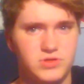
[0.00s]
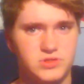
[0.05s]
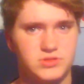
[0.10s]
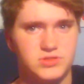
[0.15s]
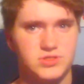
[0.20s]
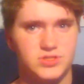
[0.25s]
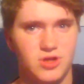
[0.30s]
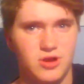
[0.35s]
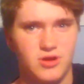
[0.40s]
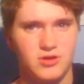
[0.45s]

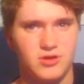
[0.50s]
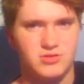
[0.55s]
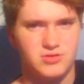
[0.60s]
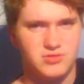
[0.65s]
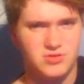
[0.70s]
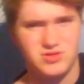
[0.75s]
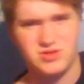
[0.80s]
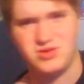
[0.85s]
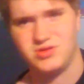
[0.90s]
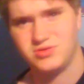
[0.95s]
start
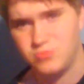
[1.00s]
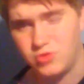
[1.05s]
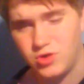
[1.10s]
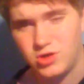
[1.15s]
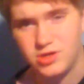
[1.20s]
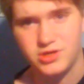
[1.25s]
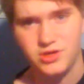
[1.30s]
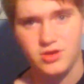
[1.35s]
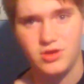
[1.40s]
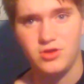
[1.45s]

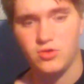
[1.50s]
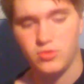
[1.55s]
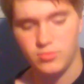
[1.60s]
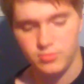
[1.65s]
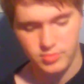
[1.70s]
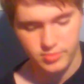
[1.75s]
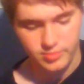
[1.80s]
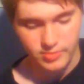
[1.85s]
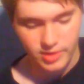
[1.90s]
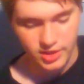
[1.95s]
walking
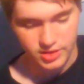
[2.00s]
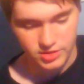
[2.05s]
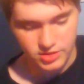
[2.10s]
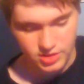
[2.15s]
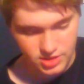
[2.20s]
home, and the